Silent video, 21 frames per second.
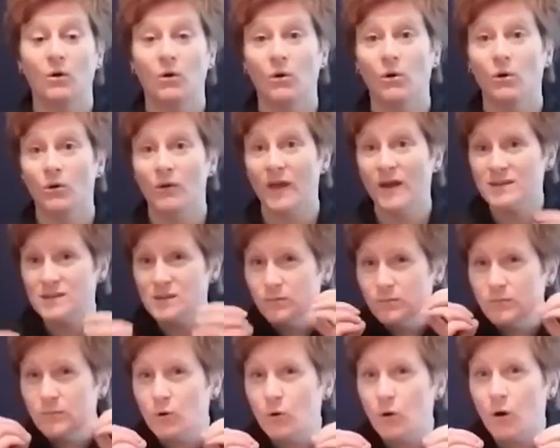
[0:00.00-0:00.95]
Or that's a
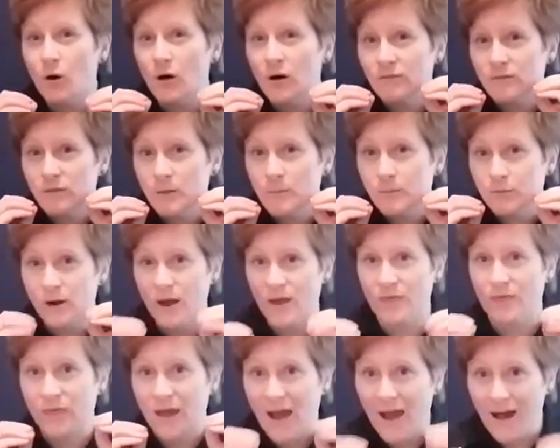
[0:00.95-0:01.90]
more of a
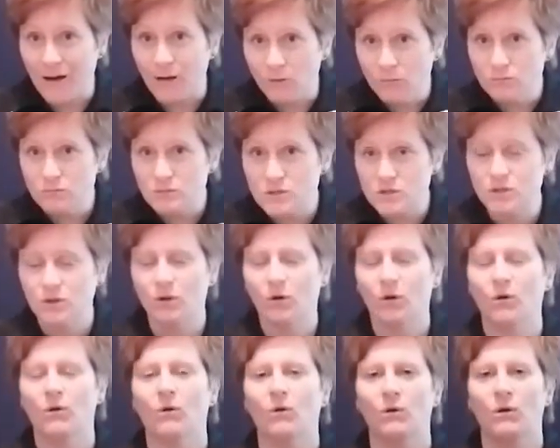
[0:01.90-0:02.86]
breath out,
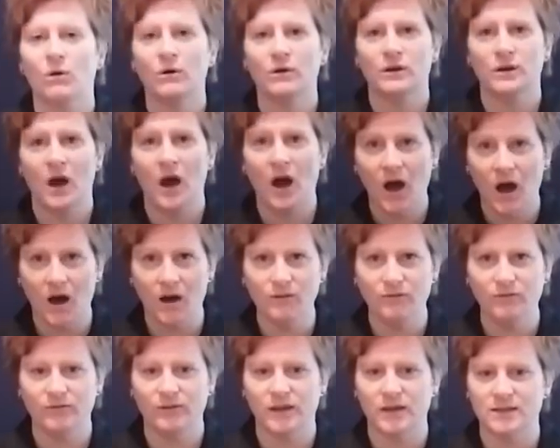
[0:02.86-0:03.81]
or
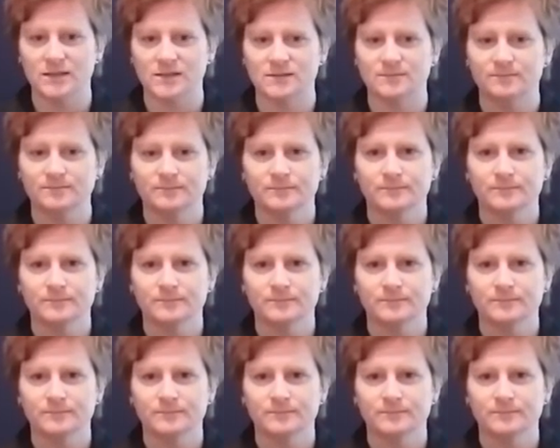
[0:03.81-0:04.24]
huff is.